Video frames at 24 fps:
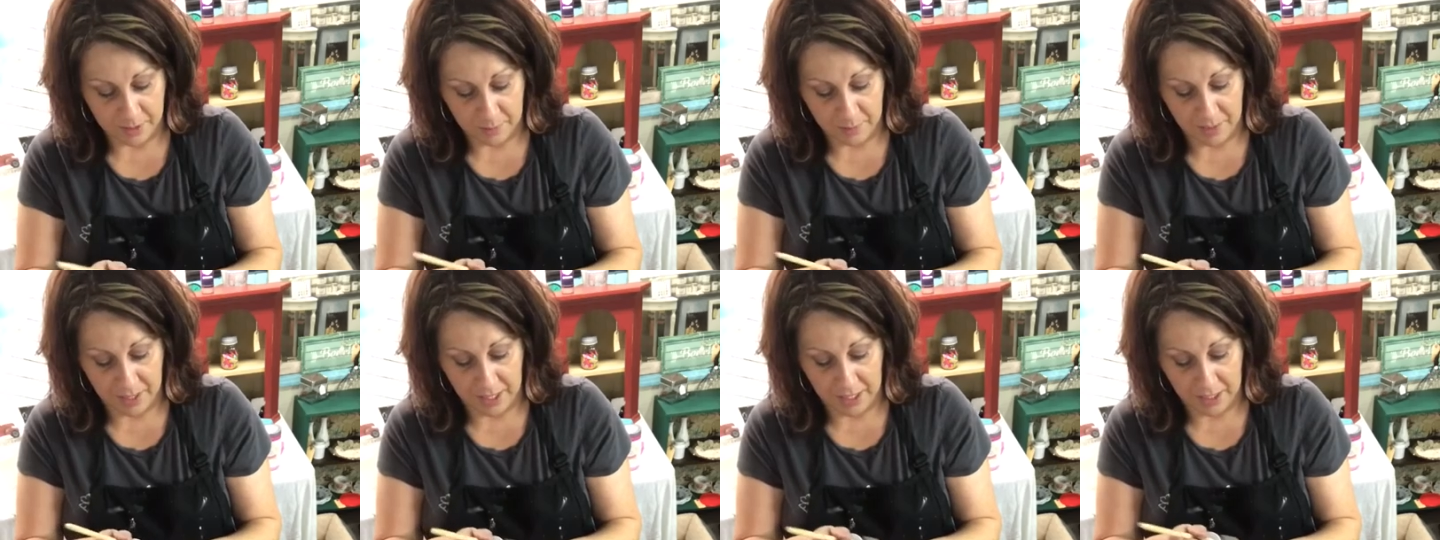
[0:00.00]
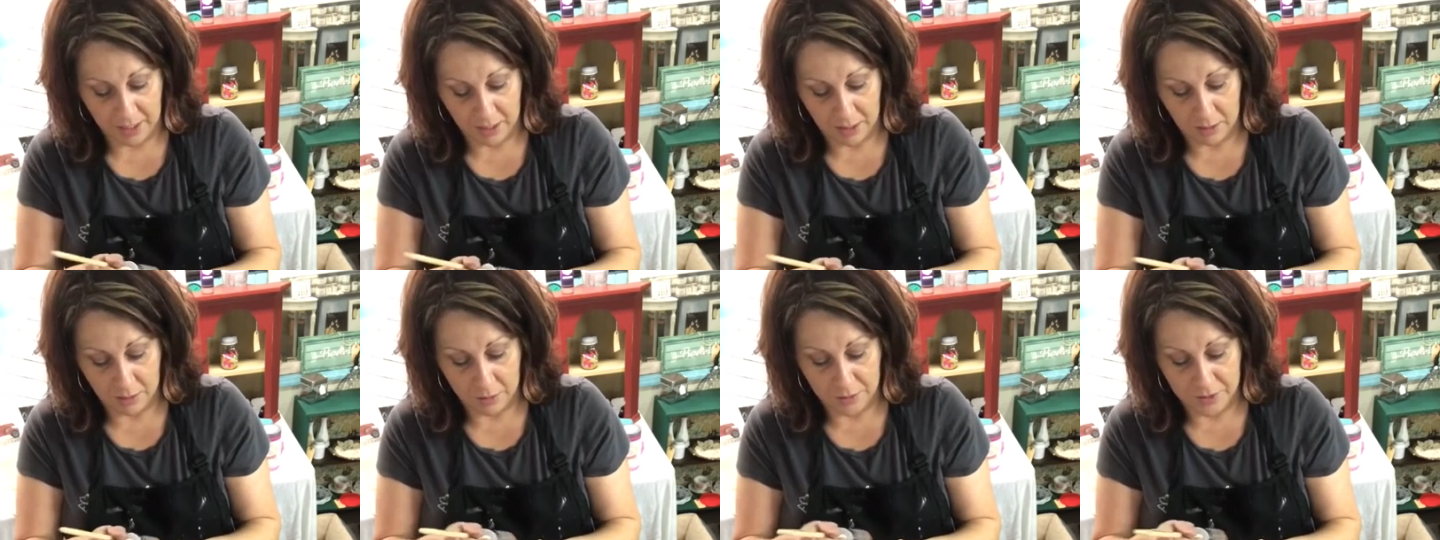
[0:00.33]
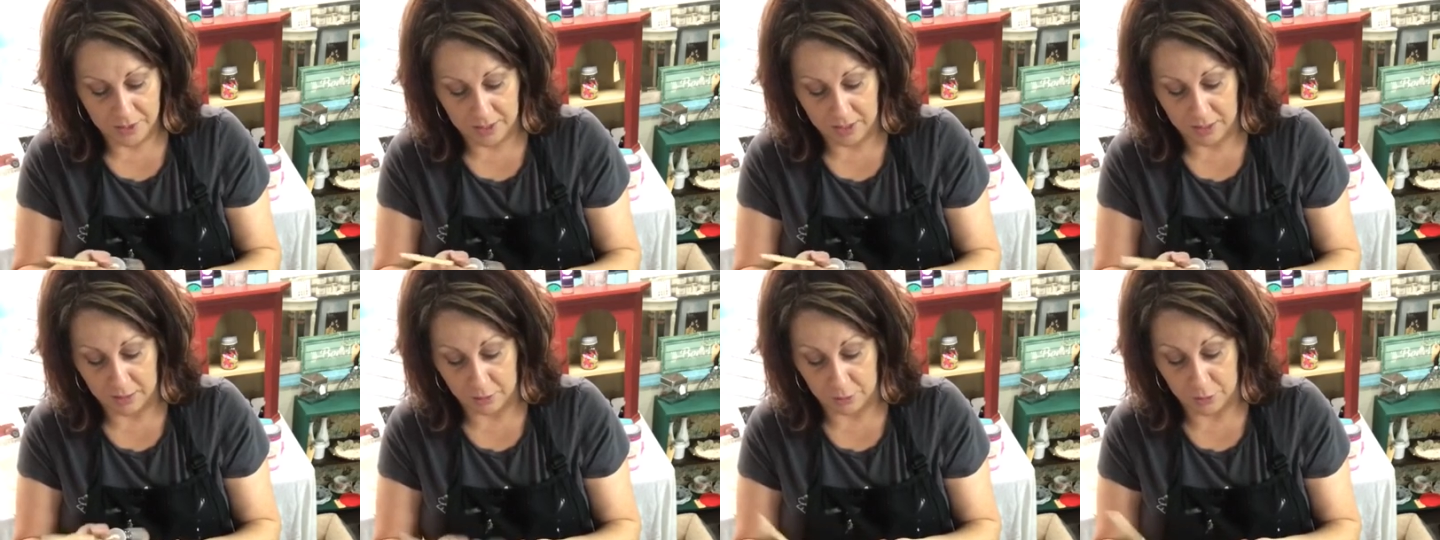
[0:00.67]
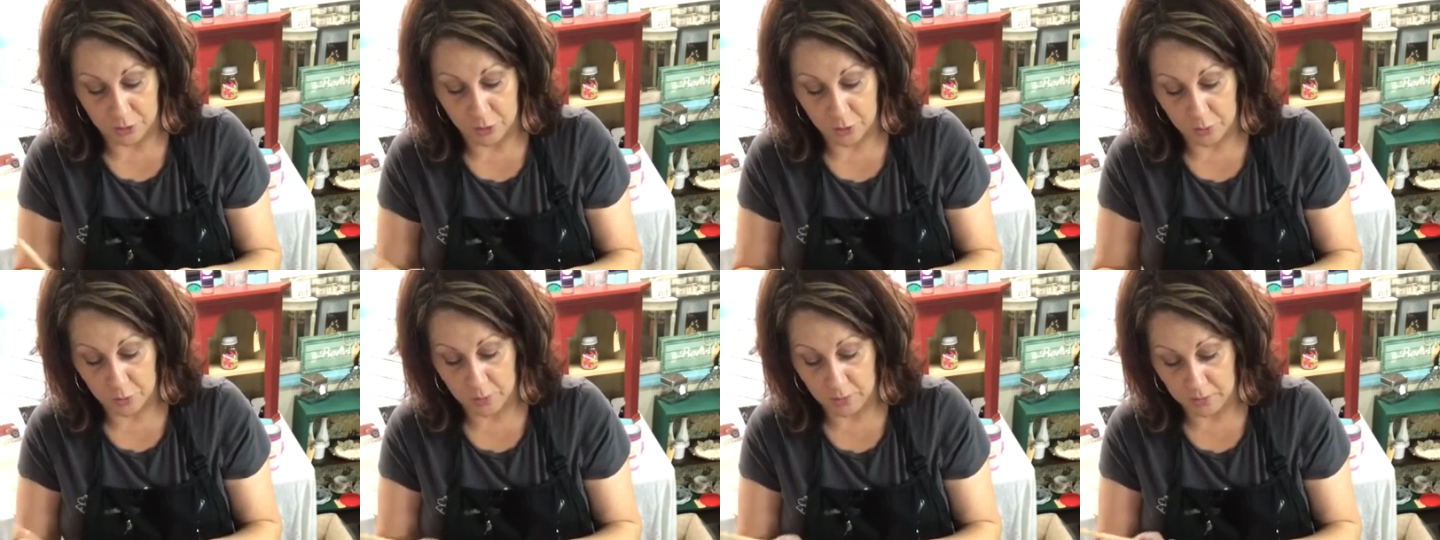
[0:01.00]
of the paint colors and it'll
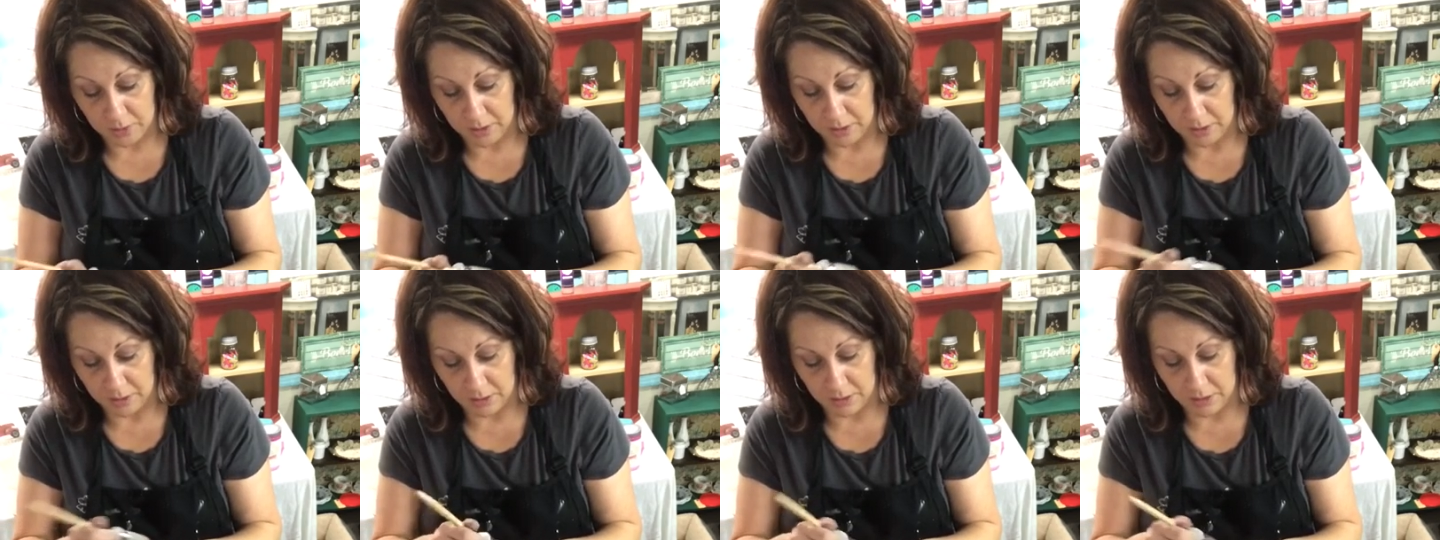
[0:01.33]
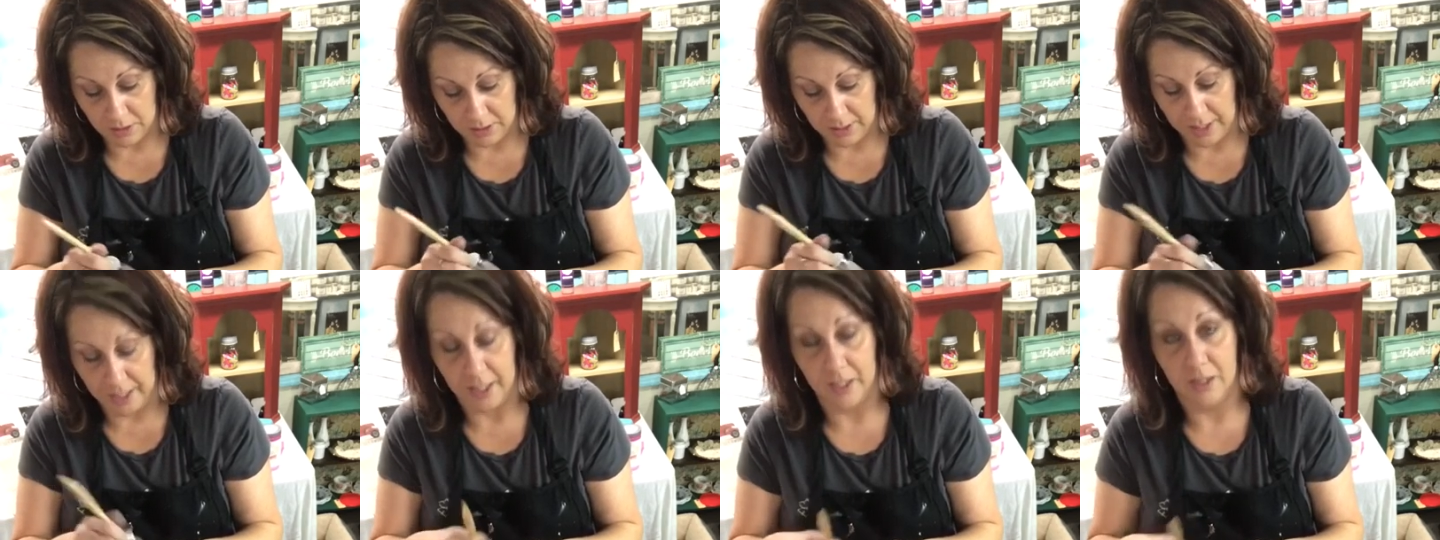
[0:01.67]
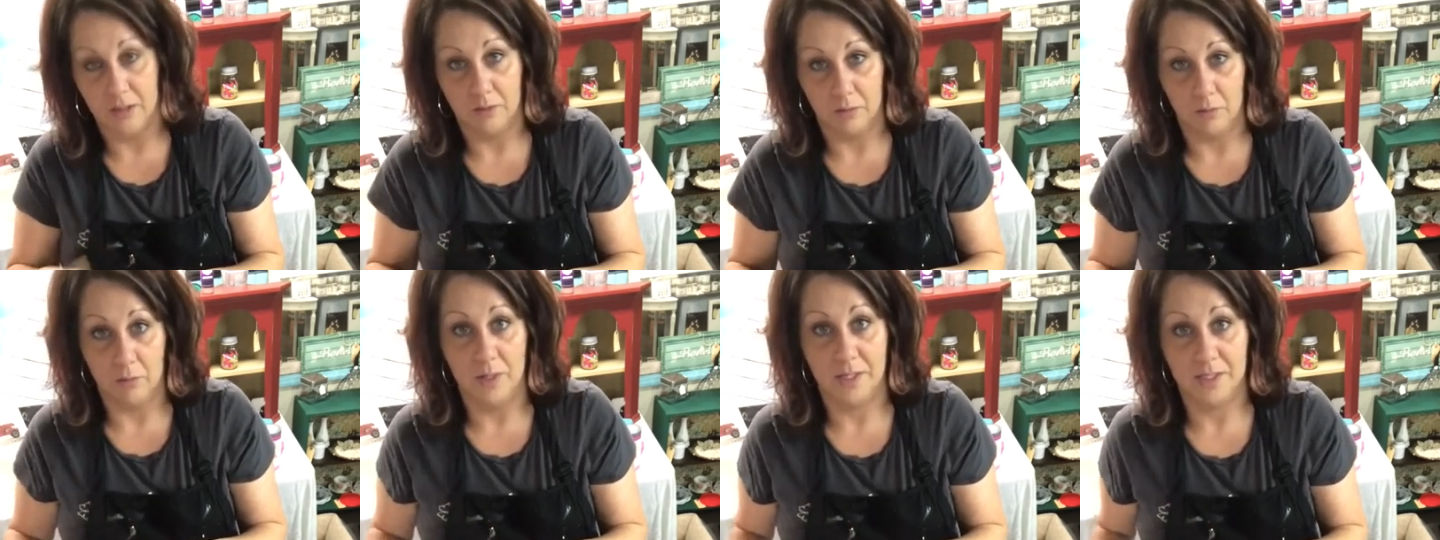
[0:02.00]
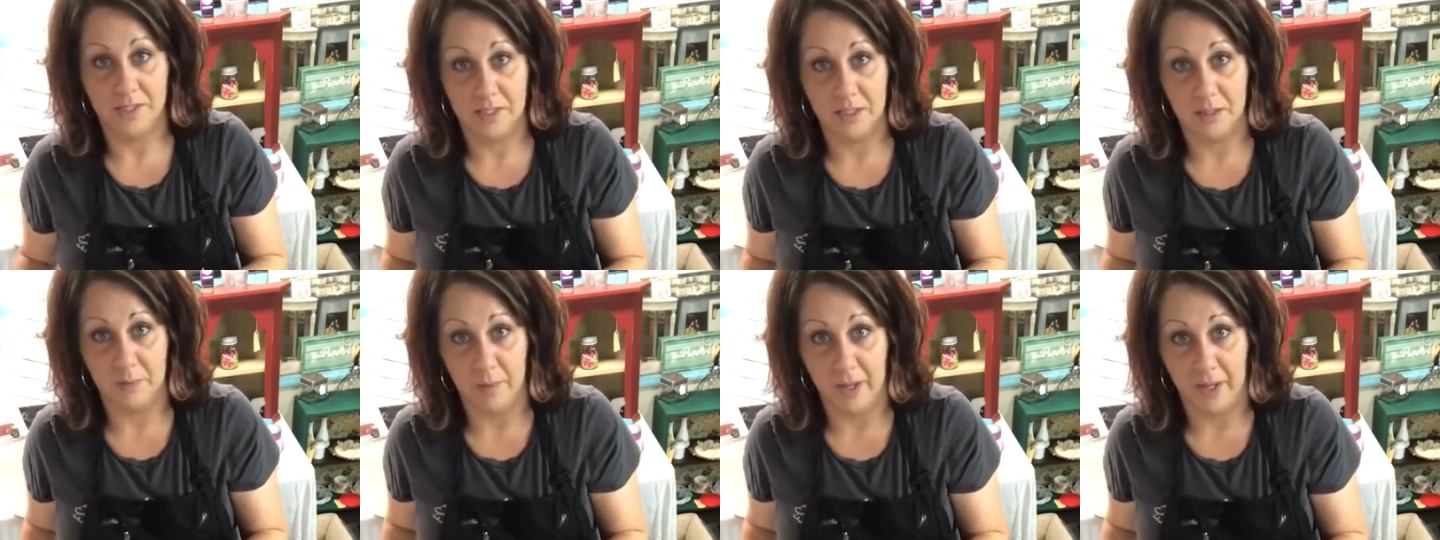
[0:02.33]
truly look like
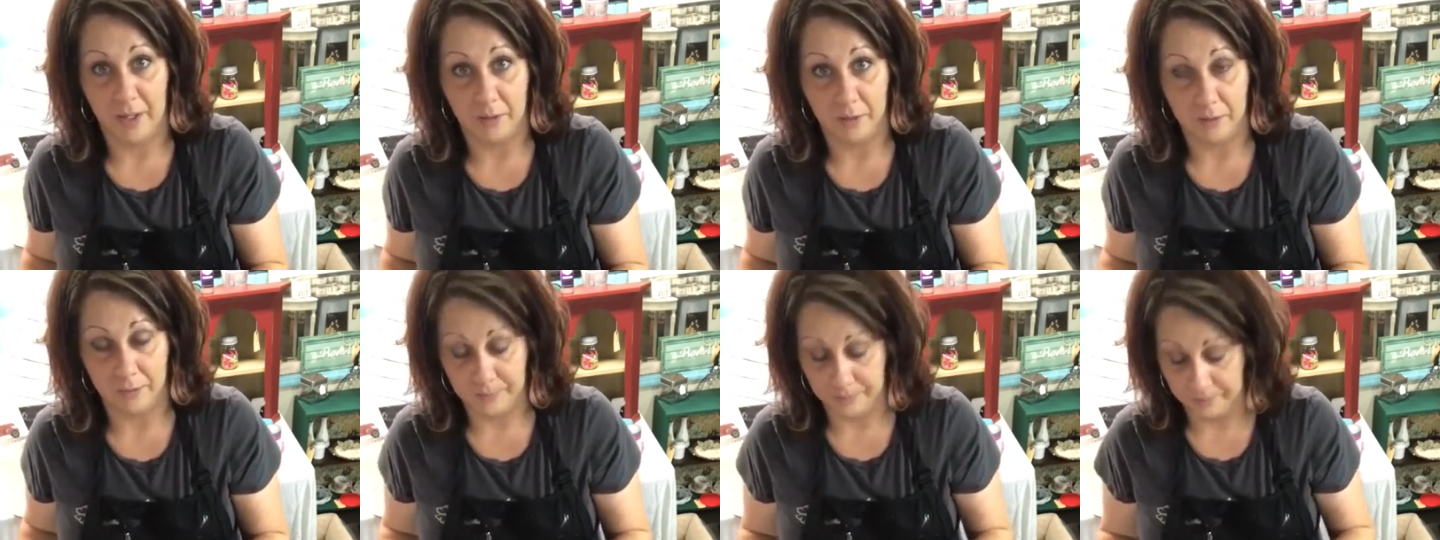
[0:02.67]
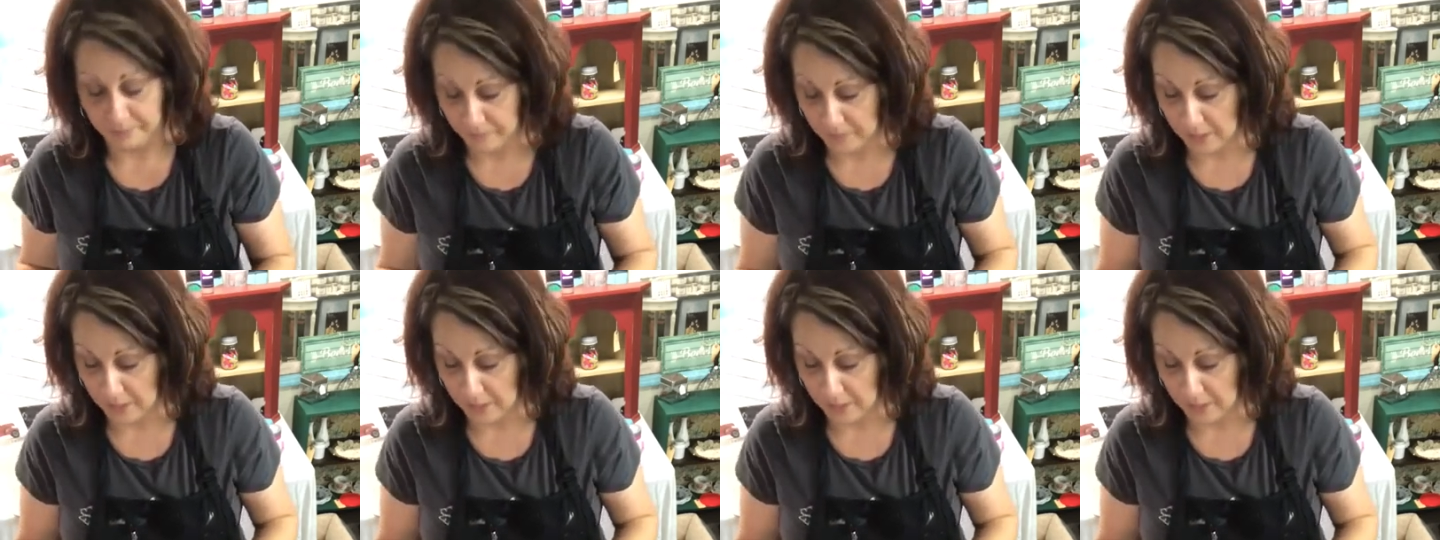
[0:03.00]
rusted metal.